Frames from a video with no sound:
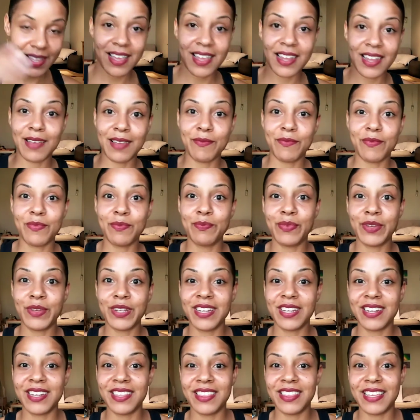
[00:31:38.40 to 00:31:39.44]
And I put
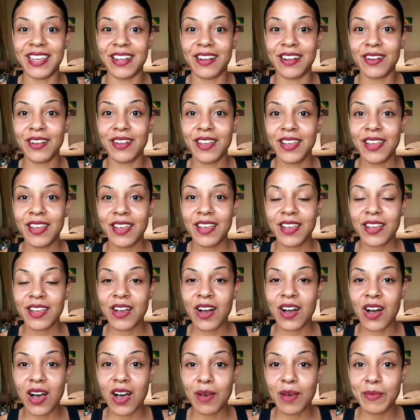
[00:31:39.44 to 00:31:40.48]
it in there.
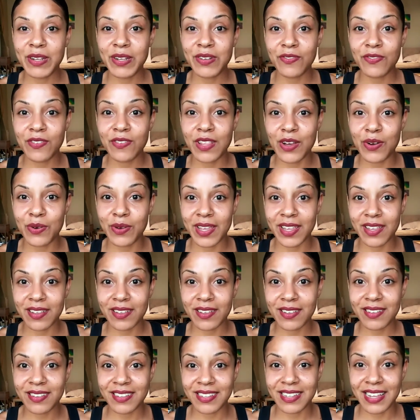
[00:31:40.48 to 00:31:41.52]
Calm and
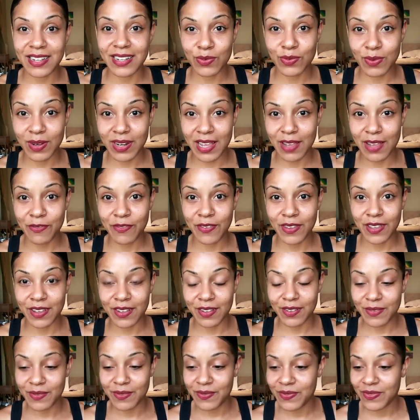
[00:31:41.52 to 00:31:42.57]
flowing, because that's what I
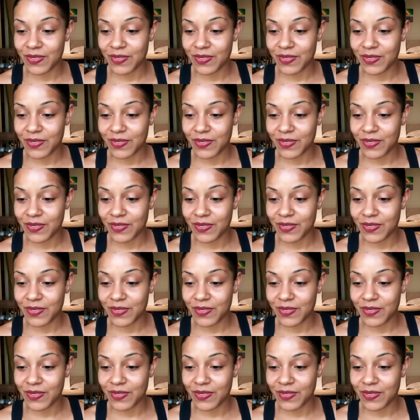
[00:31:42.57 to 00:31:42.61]
feel.